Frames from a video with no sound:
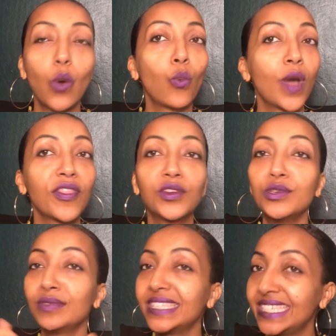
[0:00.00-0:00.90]
whether
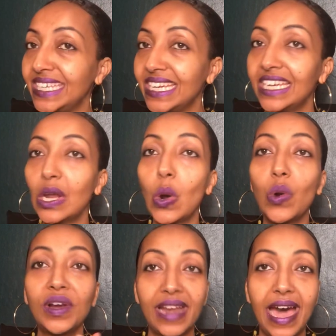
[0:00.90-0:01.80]
you see it
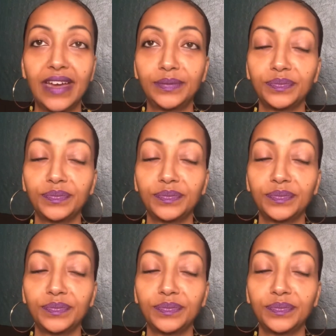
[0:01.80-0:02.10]
or not.